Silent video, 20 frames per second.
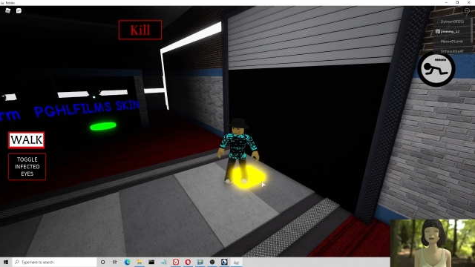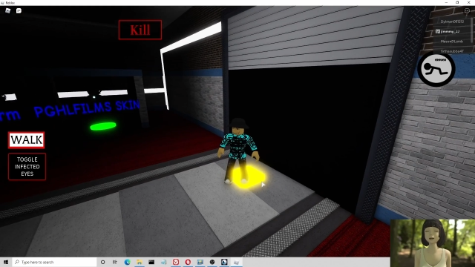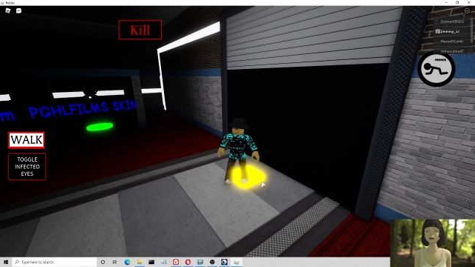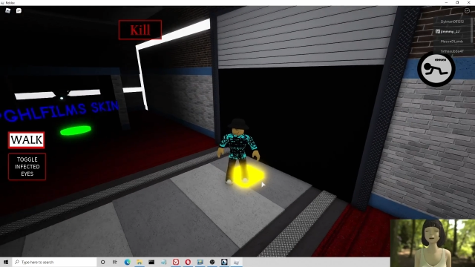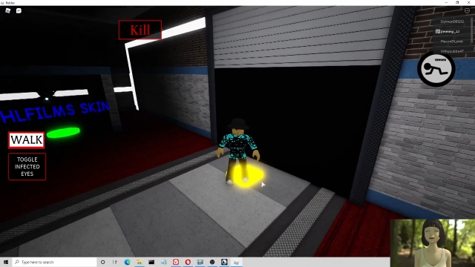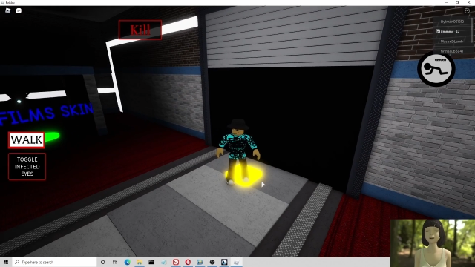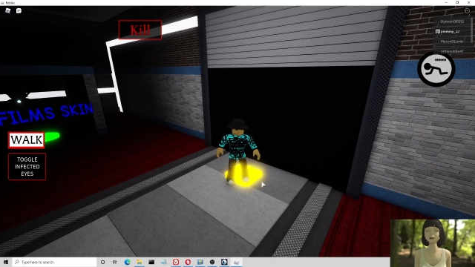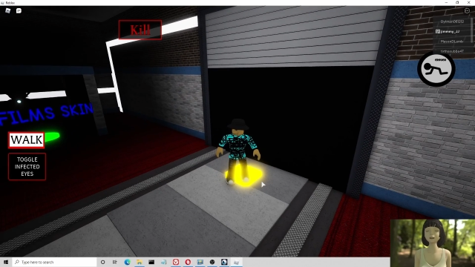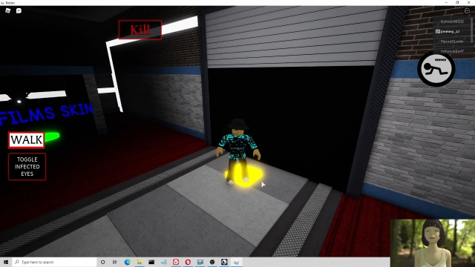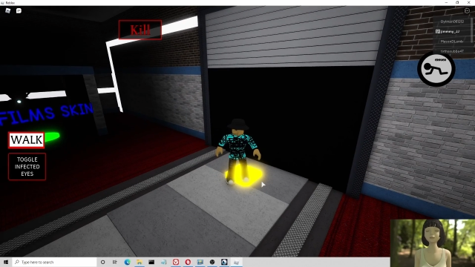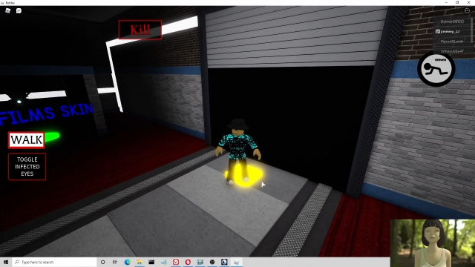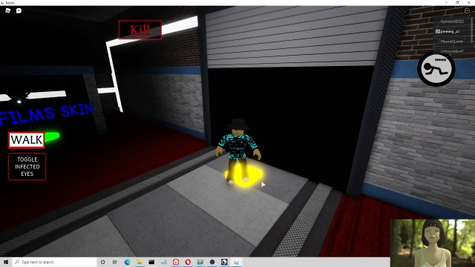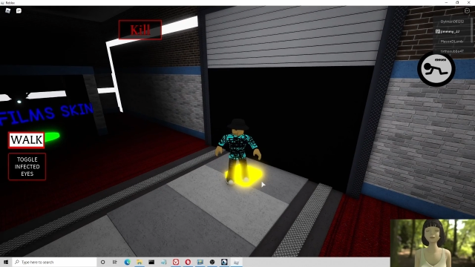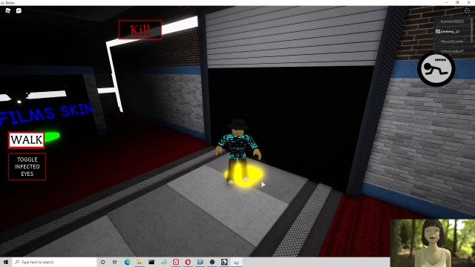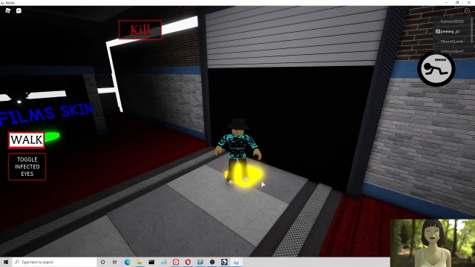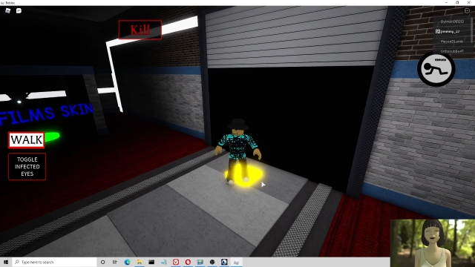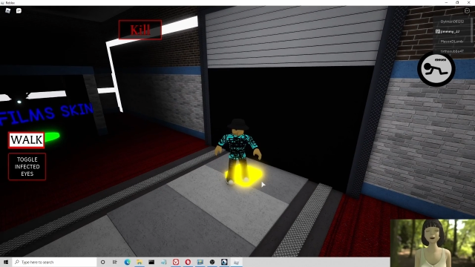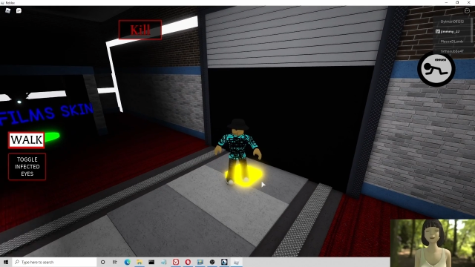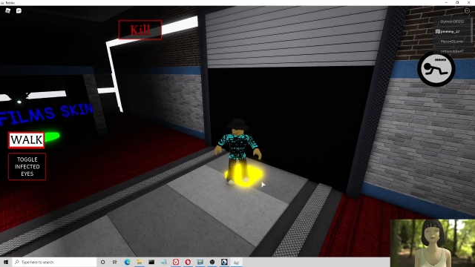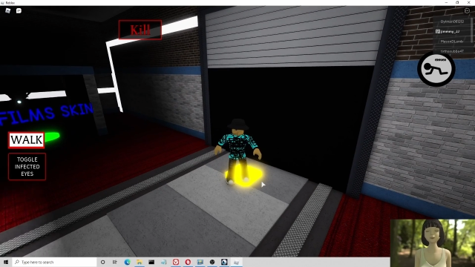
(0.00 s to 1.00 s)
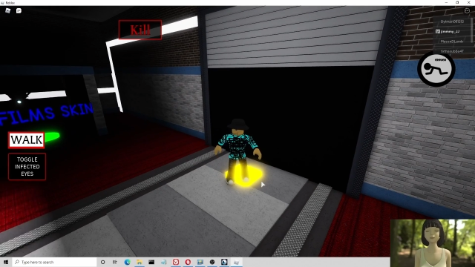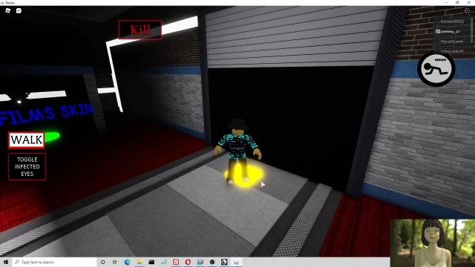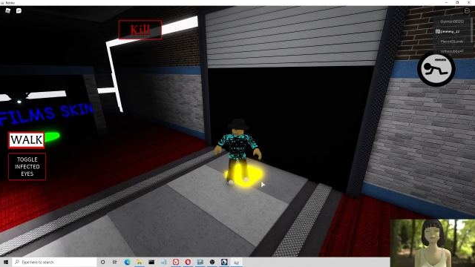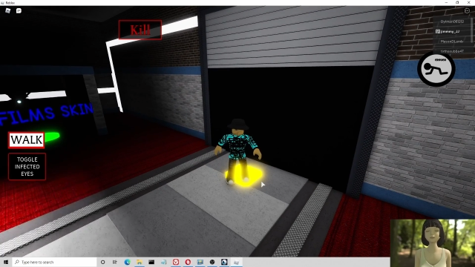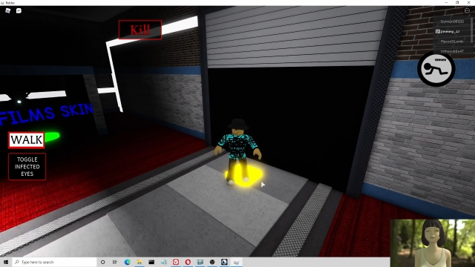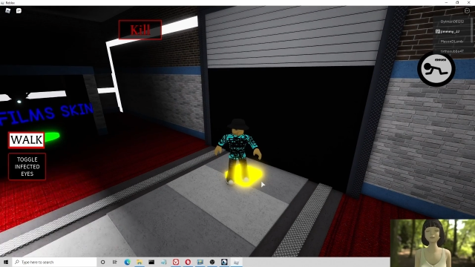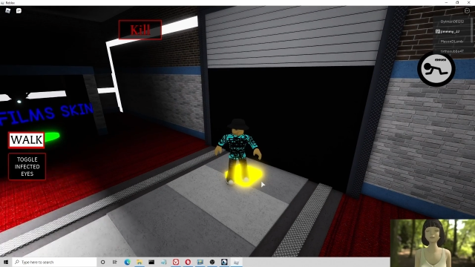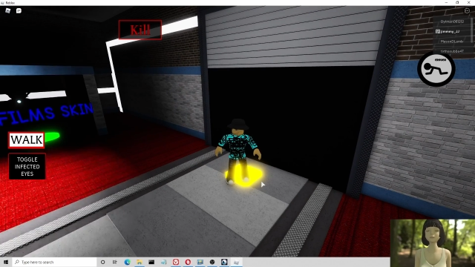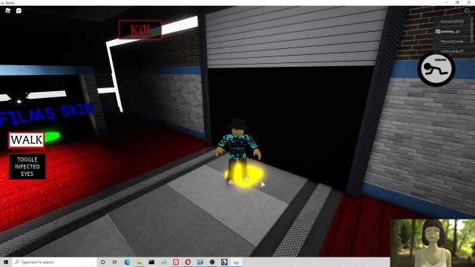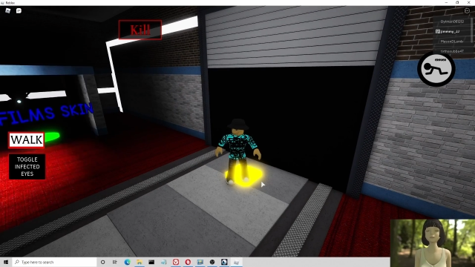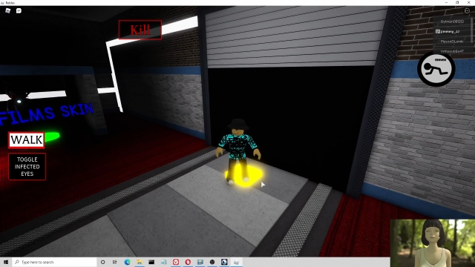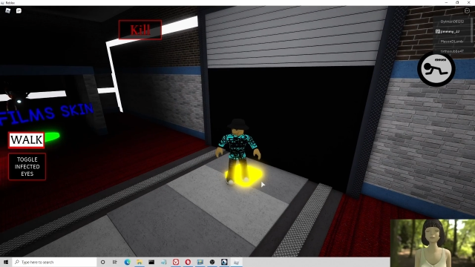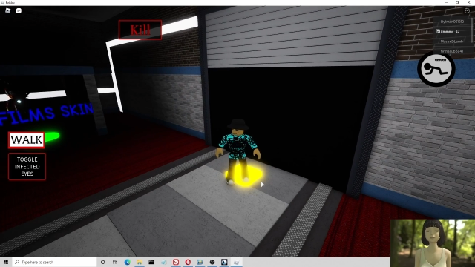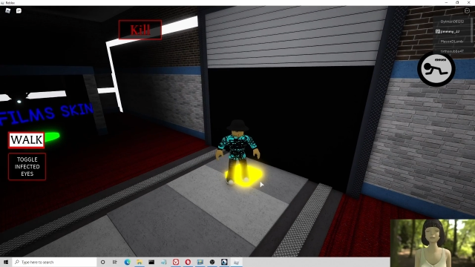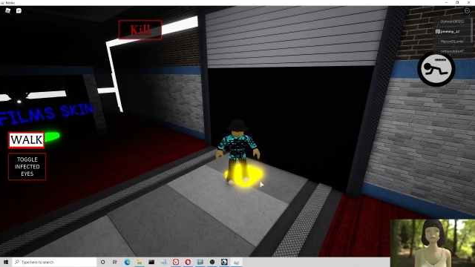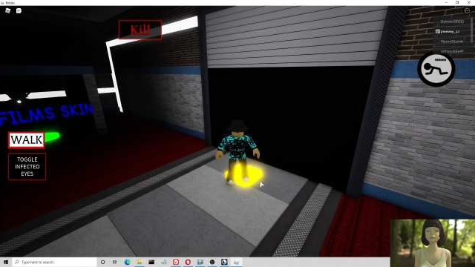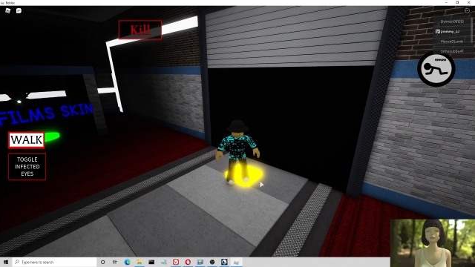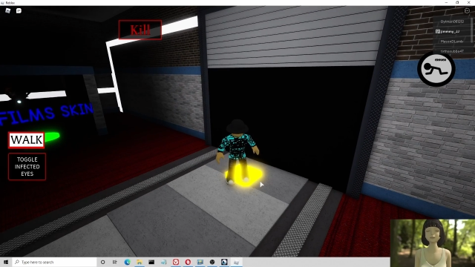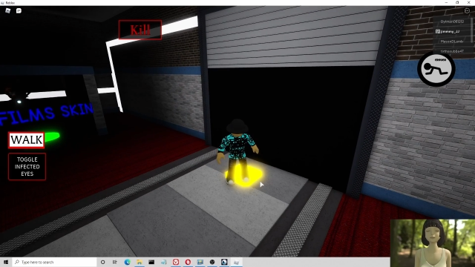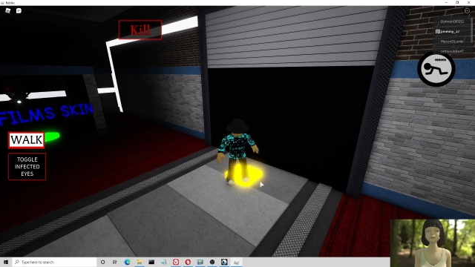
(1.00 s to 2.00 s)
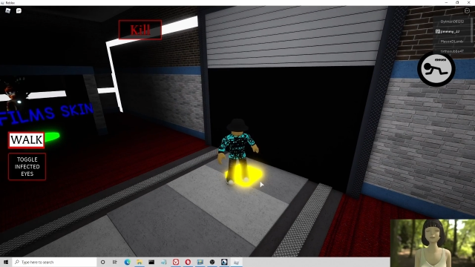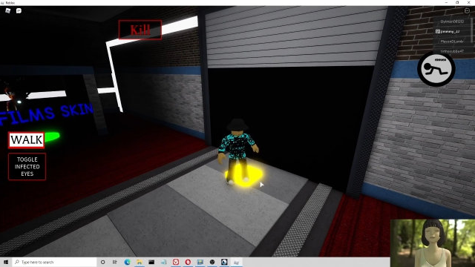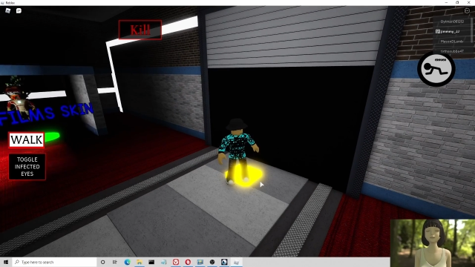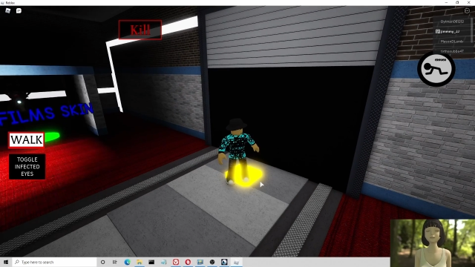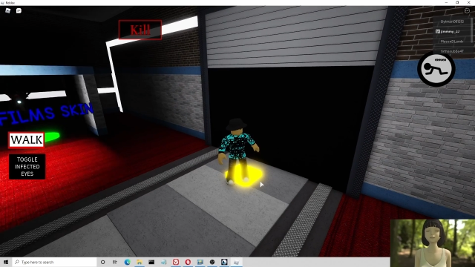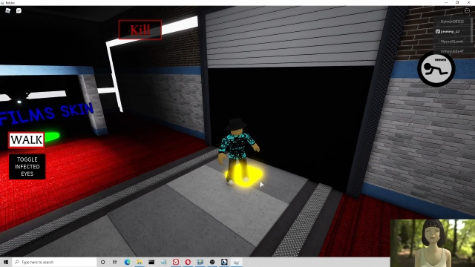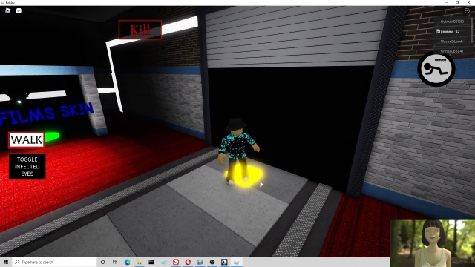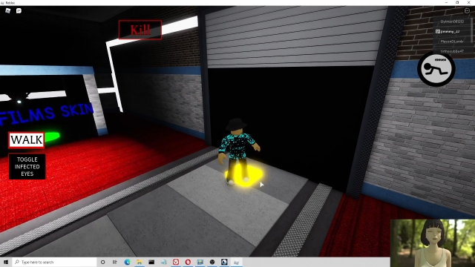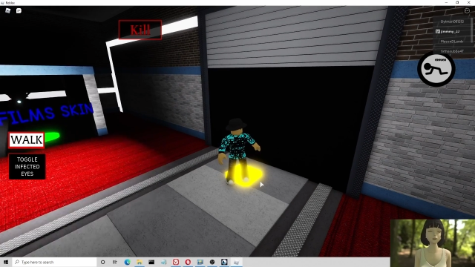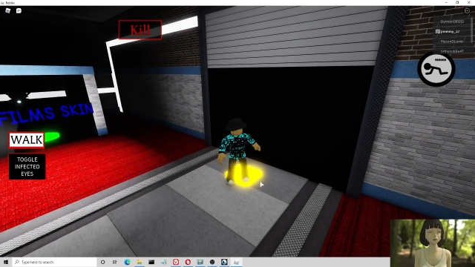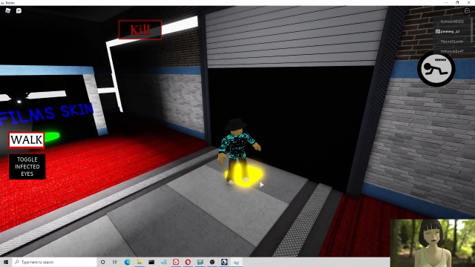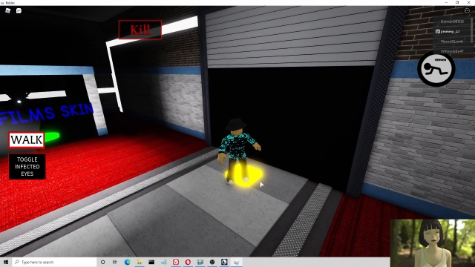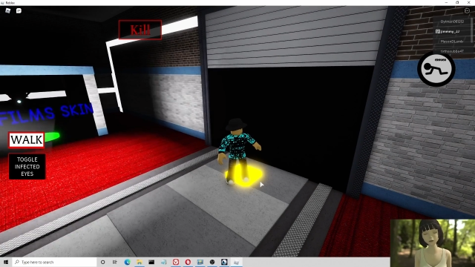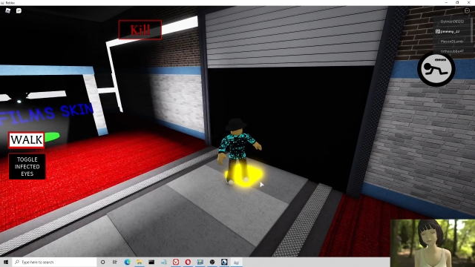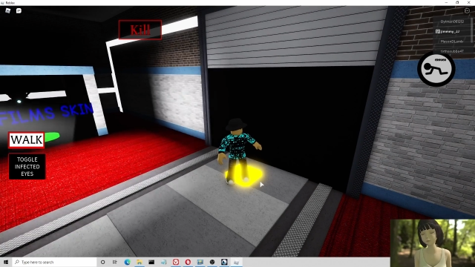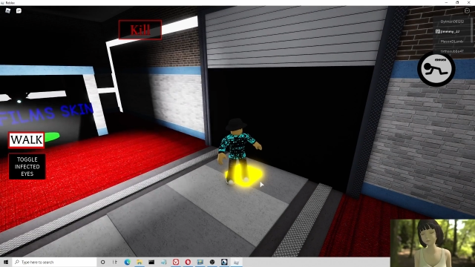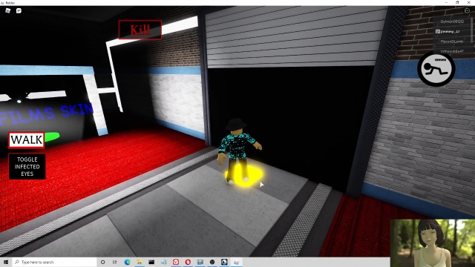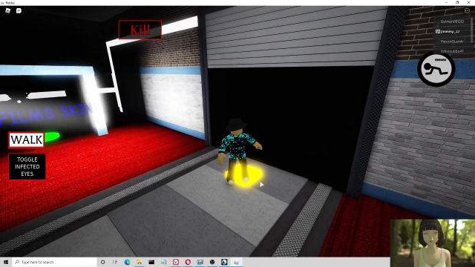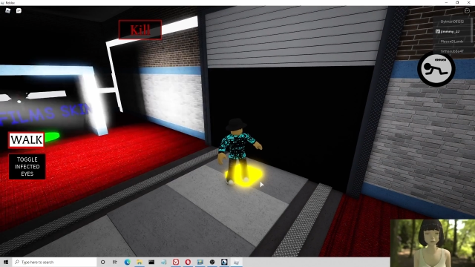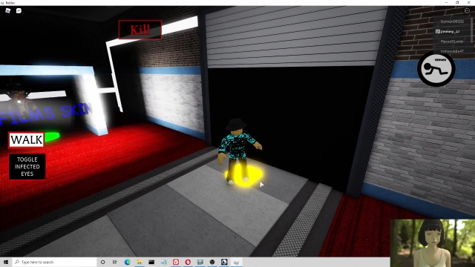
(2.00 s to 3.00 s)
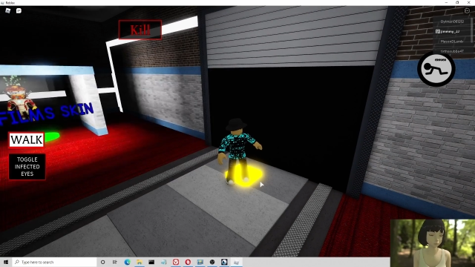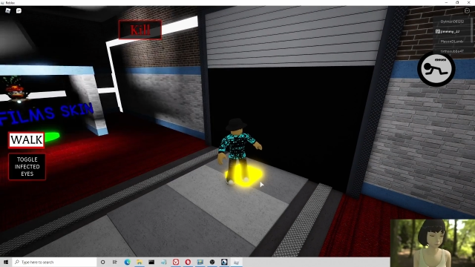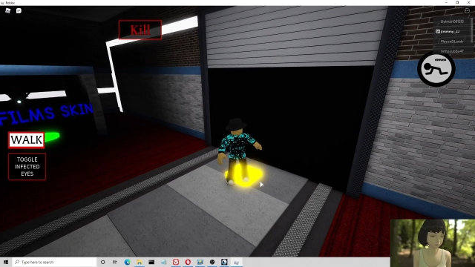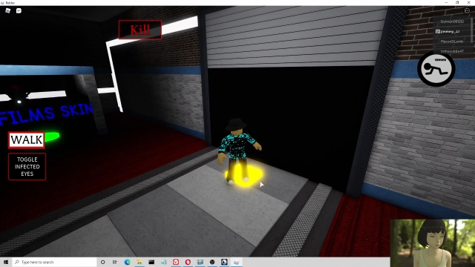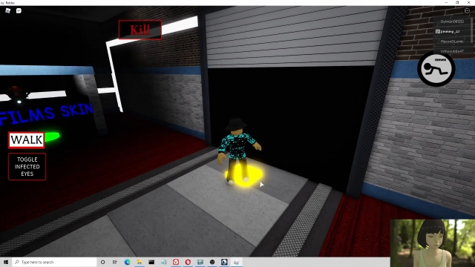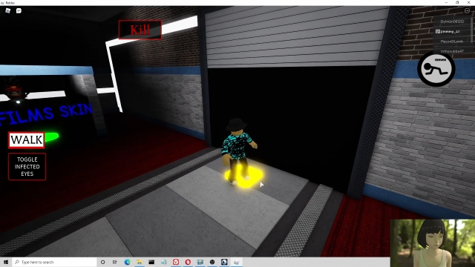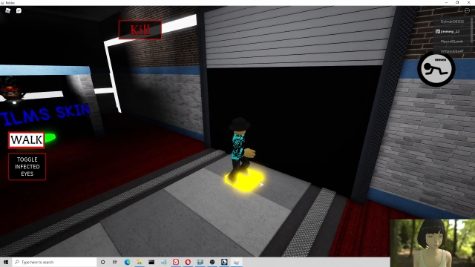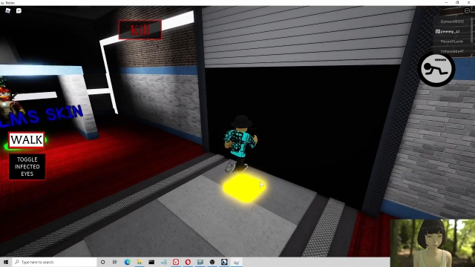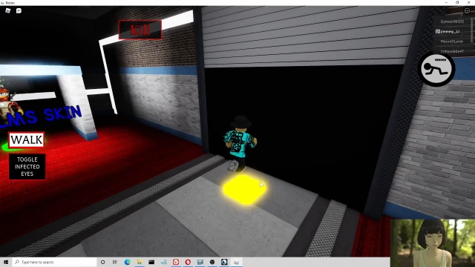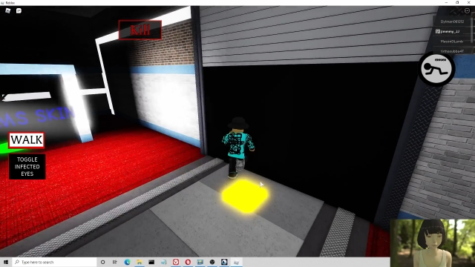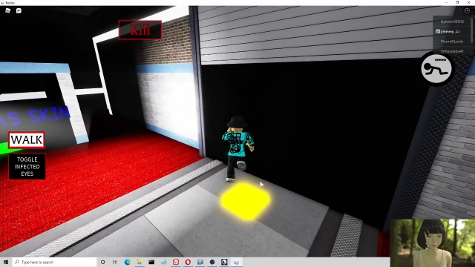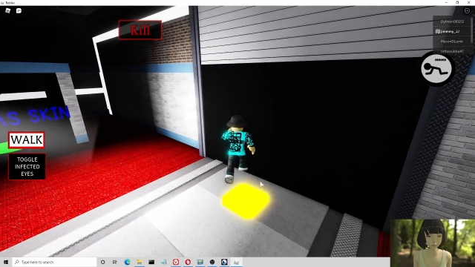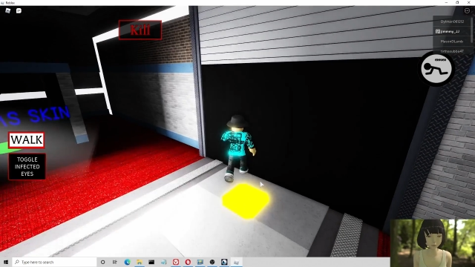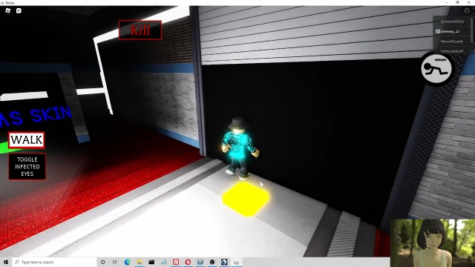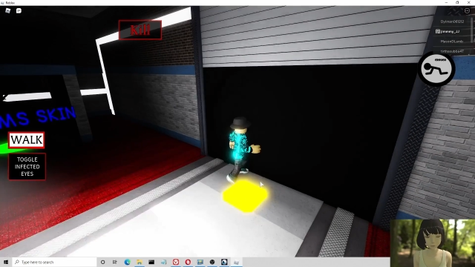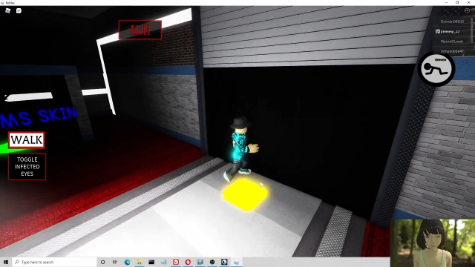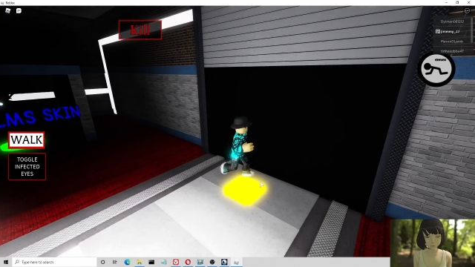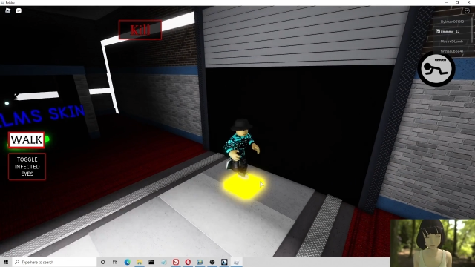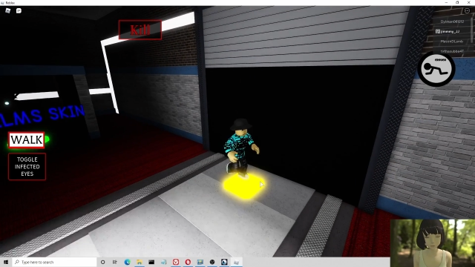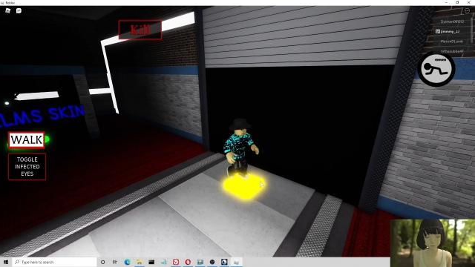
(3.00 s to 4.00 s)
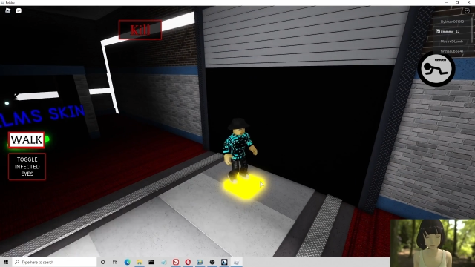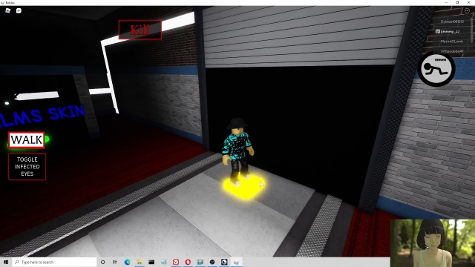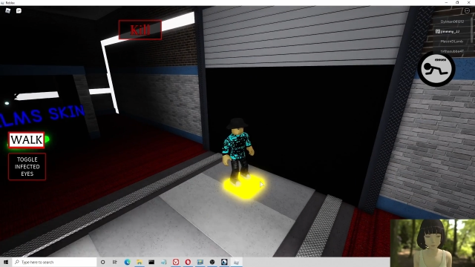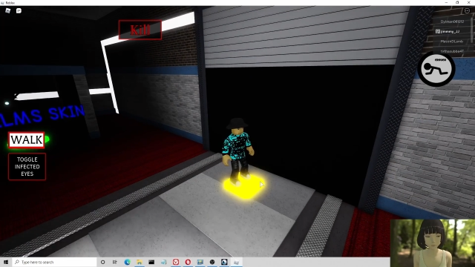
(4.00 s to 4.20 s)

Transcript: [unreadable: no face in view]